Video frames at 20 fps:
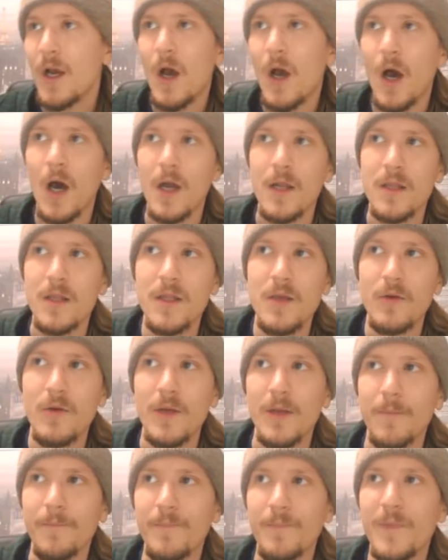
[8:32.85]
on
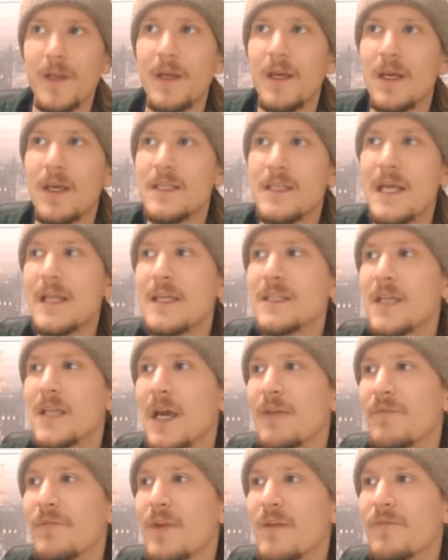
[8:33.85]
Ethereum. Daily
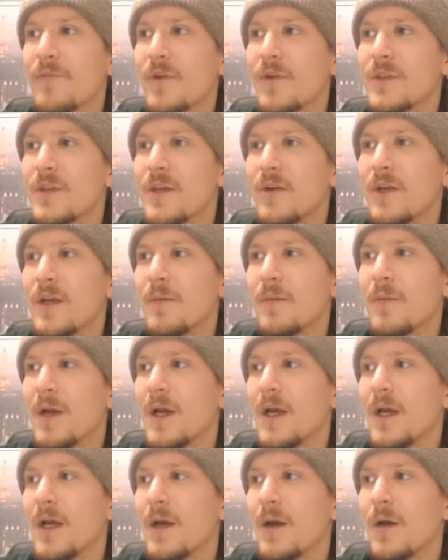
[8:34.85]
time frame for Ethereum.
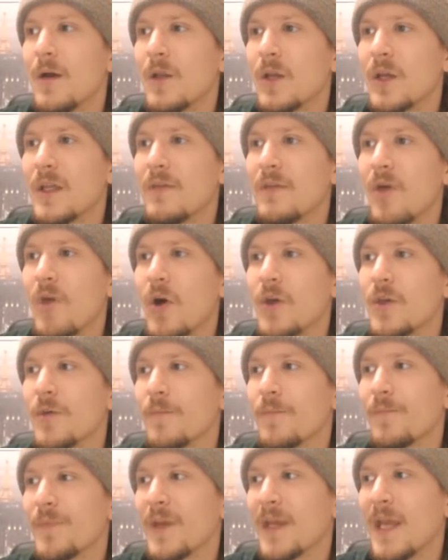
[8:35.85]
Look at the
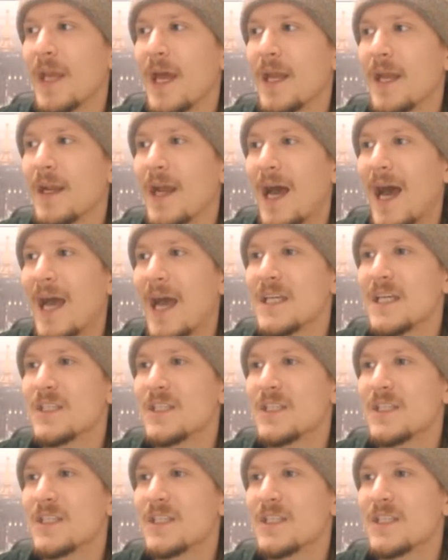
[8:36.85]
volume. Again, highest